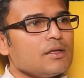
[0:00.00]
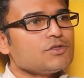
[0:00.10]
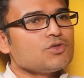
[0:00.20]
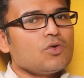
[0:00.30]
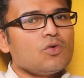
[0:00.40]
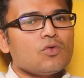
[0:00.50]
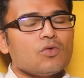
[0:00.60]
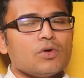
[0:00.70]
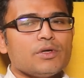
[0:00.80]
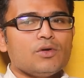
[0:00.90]
So
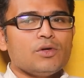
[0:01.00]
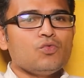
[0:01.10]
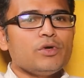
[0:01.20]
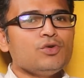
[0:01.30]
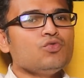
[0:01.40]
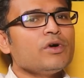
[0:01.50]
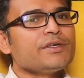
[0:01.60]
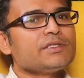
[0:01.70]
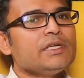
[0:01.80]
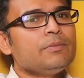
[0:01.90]
you were
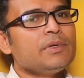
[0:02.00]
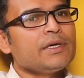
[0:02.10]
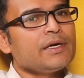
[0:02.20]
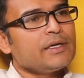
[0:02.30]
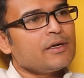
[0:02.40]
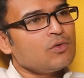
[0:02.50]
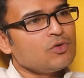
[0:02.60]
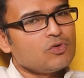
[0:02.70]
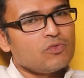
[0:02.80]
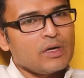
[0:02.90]
sleeping at
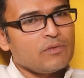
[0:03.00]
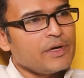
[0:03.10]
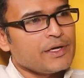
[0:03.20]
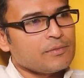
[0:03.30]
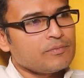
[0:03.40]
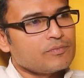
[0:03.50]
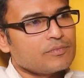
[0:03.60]
around 12 a.m.